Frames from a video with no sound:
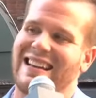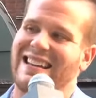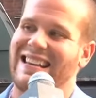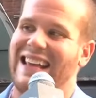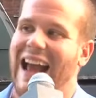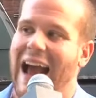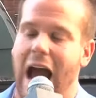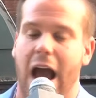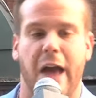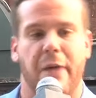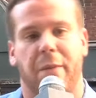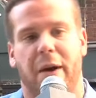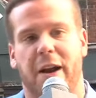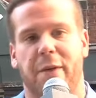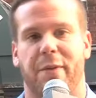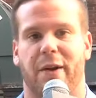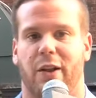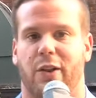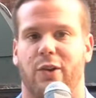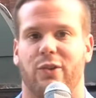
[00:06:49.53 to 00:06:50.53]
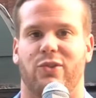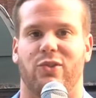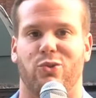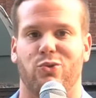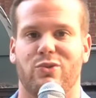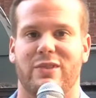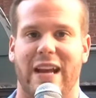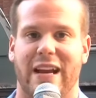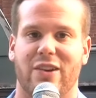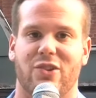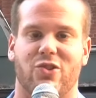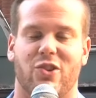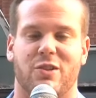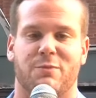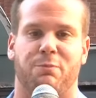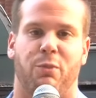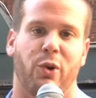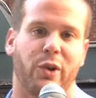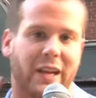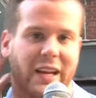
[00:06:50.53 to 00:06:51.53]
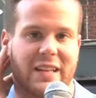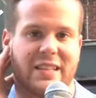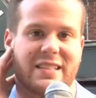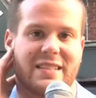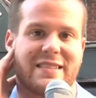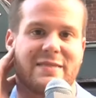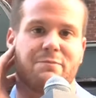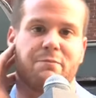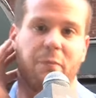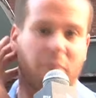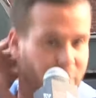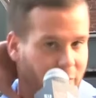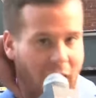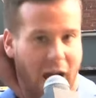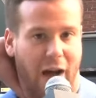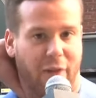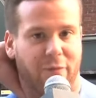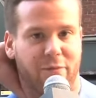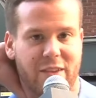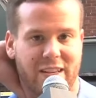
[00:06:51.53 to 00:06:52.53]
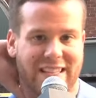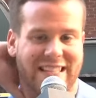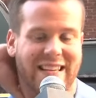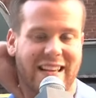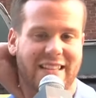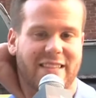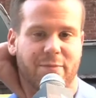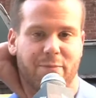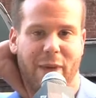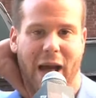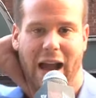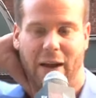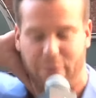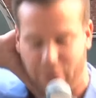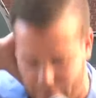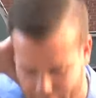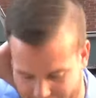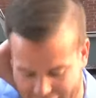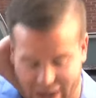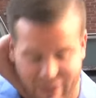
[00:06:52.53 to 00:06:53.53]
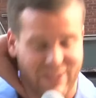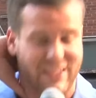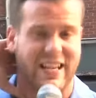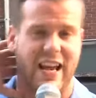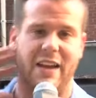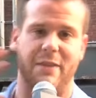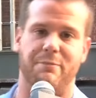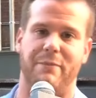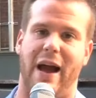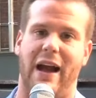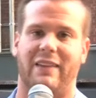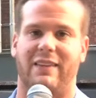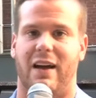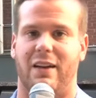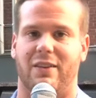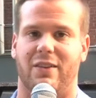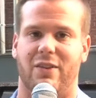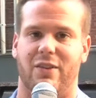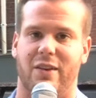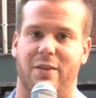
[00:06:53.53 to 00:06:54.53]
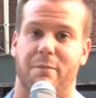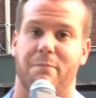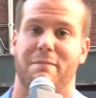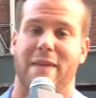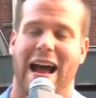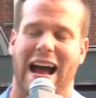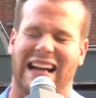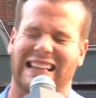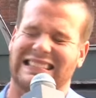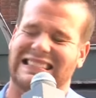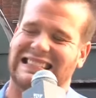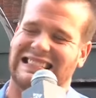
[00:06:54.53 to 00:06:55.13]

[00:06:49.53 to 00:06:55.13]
Yeah, it might have been a little too dangerous, putting his, uh, his, his back, the back of his head and back down to the mat.